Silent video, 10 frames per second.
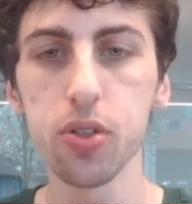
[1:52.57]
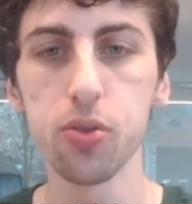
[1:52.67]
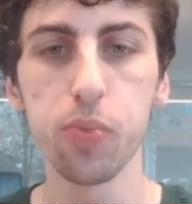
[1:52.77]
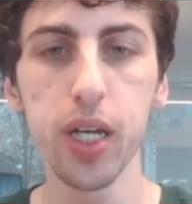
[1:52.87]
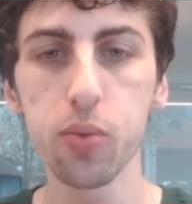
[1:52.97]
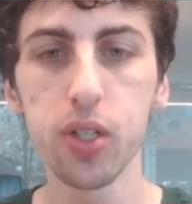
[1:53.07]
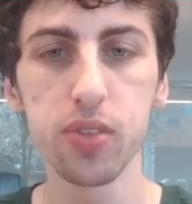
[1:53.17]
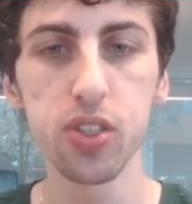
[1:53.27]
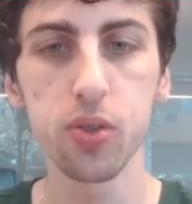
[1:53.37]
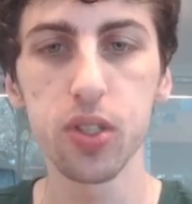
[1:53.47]
you pay 1
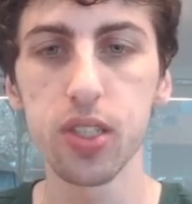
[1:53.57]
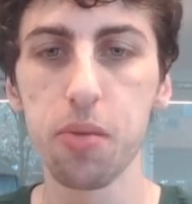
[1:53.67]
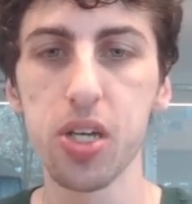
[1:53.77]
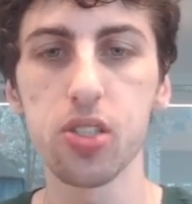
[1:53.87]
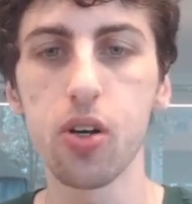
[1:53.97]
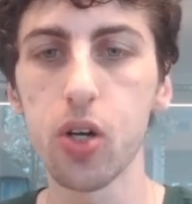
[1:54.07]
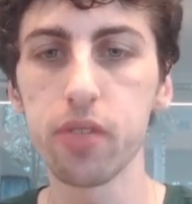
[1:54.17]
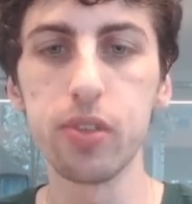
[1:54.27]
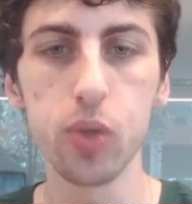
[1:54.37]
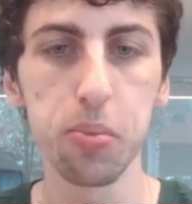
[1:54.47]
resource and it makes all of
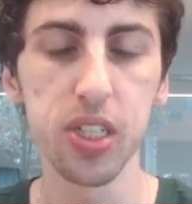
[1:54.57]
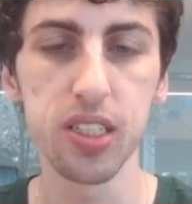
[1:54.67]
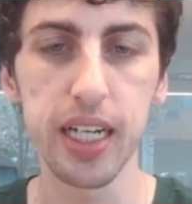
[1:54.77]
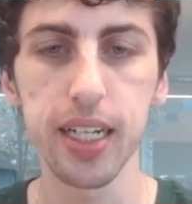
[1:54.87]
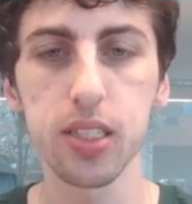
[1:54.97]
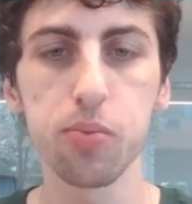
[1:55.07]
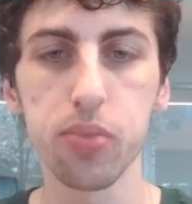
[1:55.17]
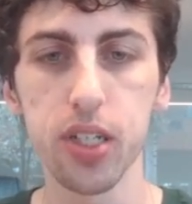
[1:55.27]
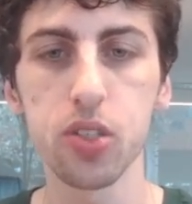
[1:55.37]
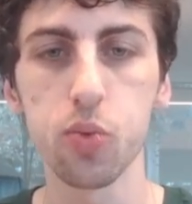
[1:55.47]
your weapon attacks
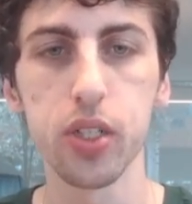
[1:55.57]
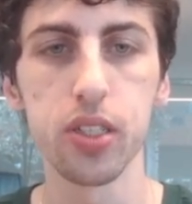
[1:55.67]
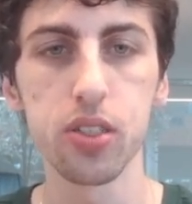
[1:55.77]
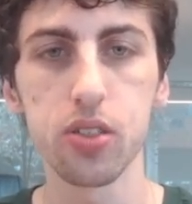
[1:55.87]
plus 1 this